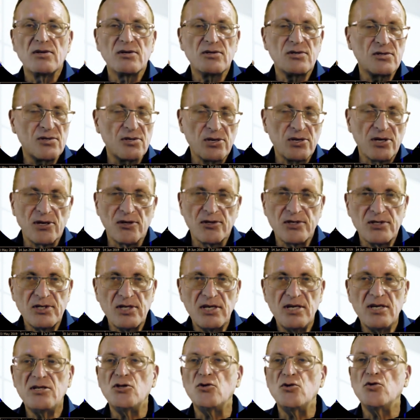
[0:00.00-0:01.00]
this is a letter
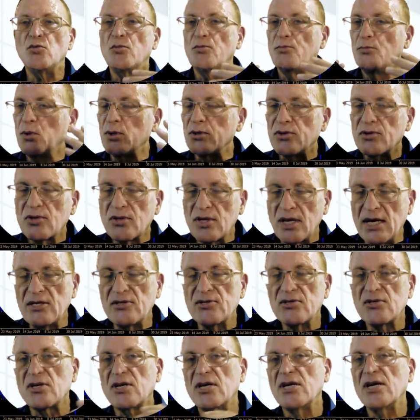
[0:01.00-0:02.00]
C. You put
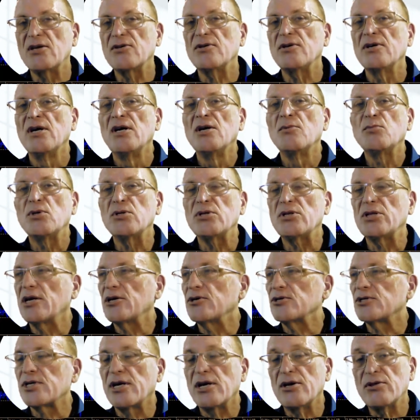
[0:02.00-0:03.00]
things together, put
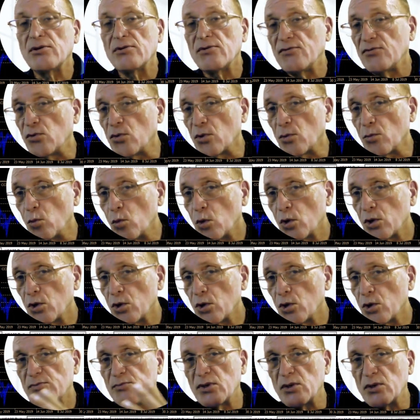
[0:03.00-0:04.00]
letters together to form
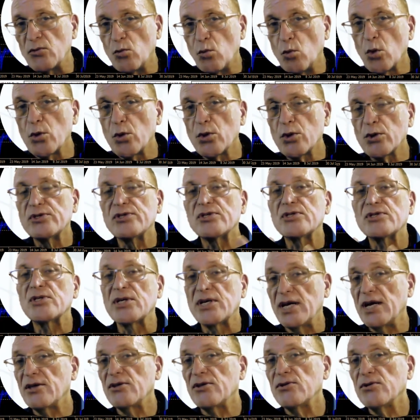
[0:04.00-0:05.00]
words, put words
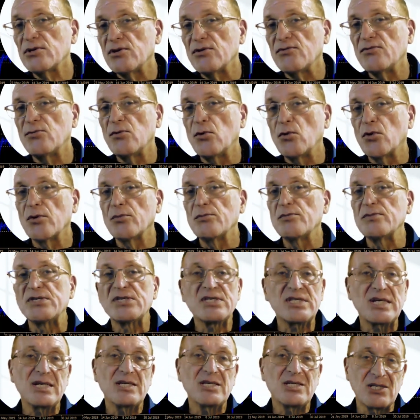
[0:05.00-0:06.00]
together to form
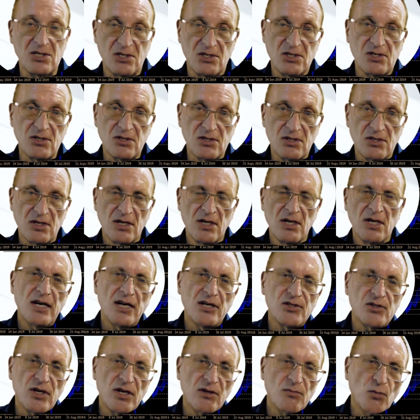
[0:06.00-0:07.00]
sentences.
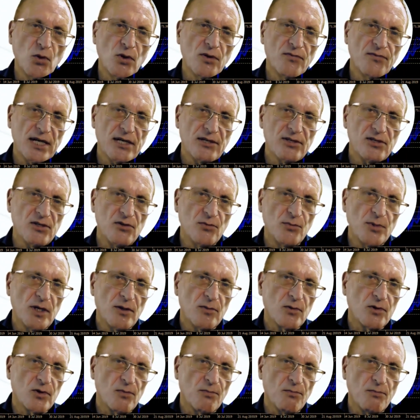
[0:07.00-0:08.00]
And as you get more advanced, you'll be
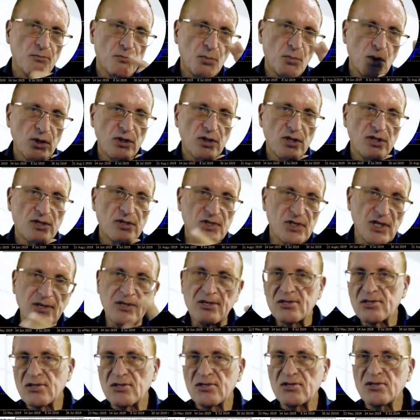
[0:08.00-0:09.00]
able to put
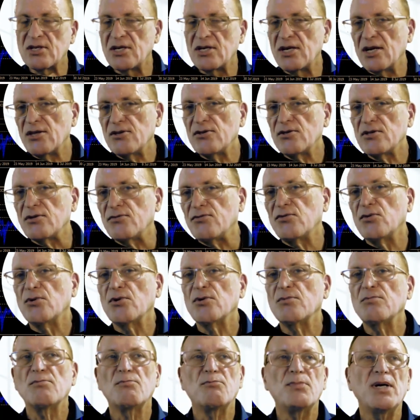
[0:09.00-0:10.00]
sentences together to
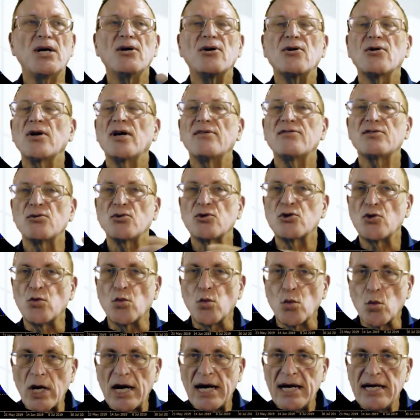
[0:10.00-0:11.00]
form paragraphs or to
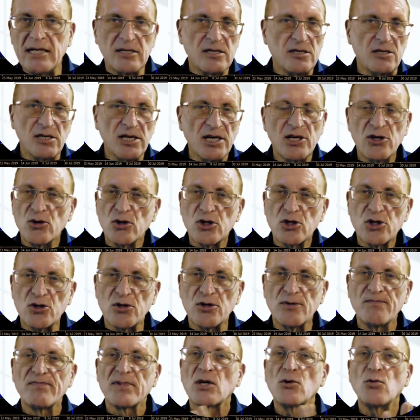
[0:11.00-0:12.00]
write
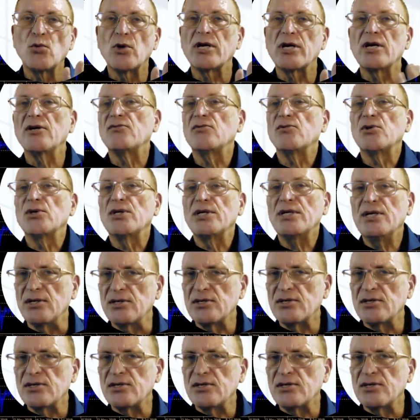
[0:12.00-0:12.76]
literature, whatever it